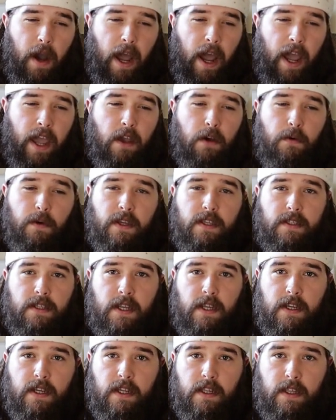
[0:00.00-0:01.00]
But I
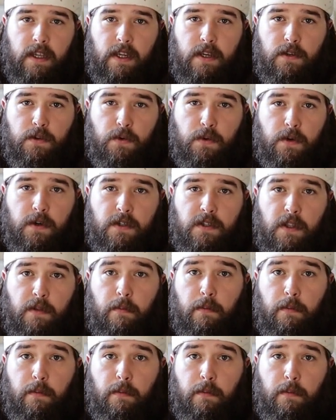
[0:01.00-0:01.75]
always tend to lean towards